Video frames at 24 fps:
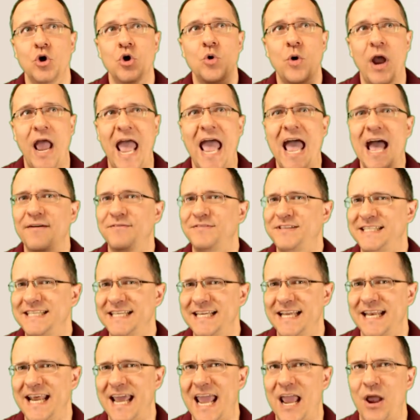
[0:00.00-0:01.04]
who have
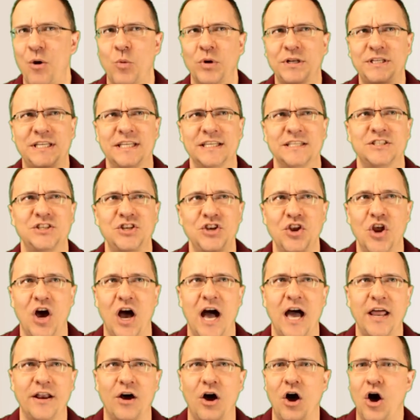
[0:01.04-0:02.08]
DNA which is
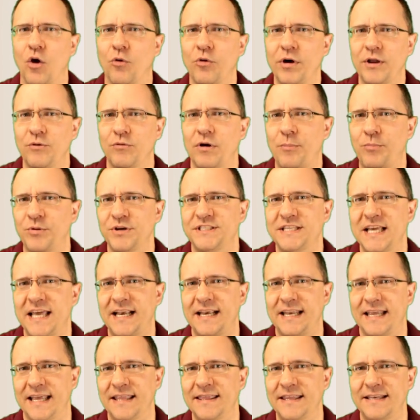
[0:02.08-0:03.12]
not already
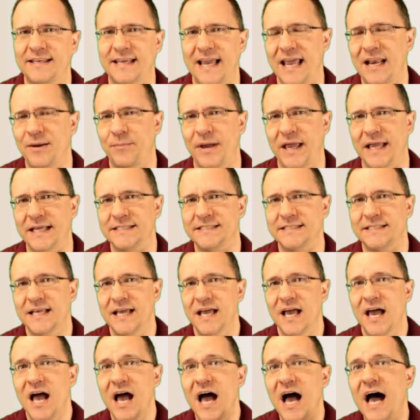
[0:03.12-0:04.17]
represented in the database.
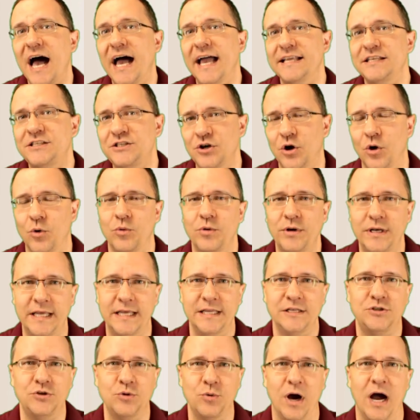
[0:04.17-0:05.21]
I don't
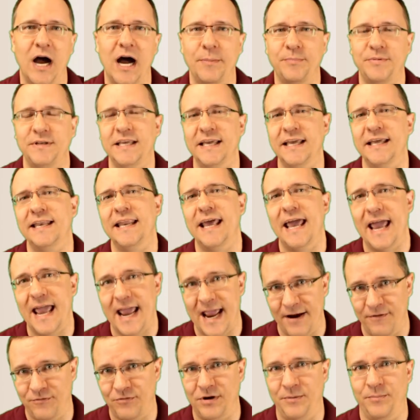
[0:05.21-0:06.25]
need to opt in
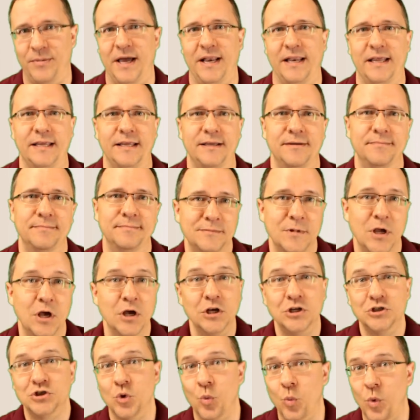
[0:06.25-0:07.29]
everybody.
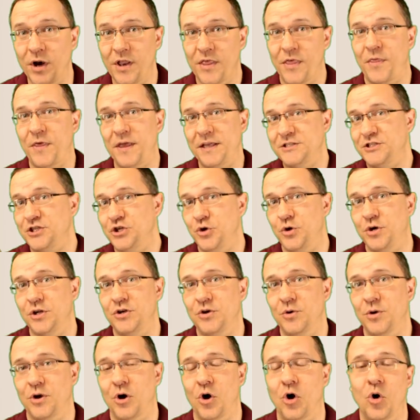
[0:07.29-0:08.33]
So one of the things that you can
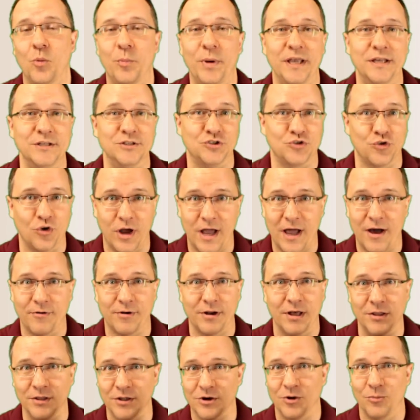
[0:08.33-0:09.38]
do at home is draw
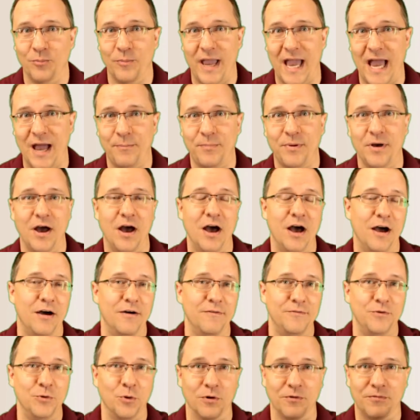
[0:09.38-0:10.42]
out a little map
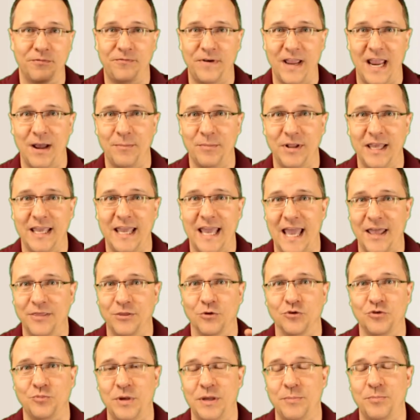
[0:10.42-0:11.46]
of your family and
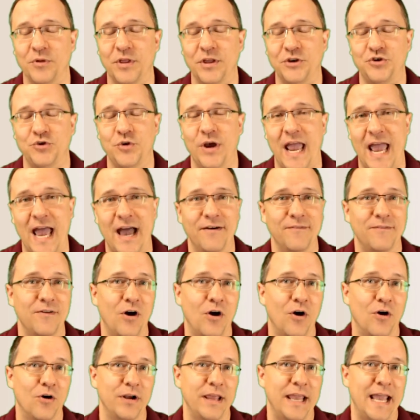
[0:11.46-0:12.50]
those people that you have
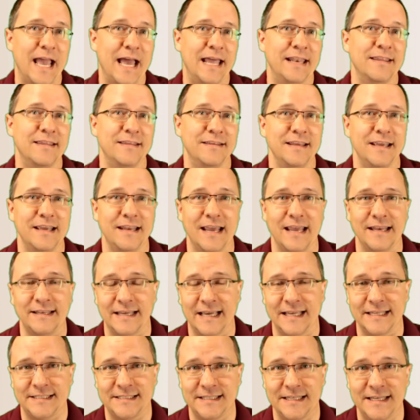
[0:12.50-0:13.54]
already had DNA
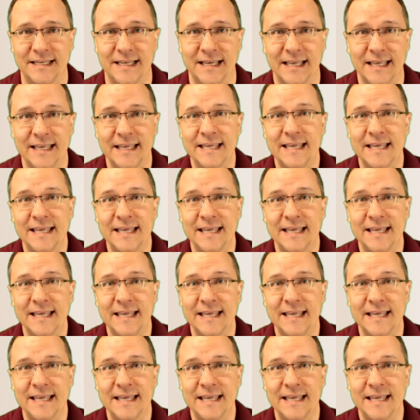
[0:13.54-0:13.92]
tested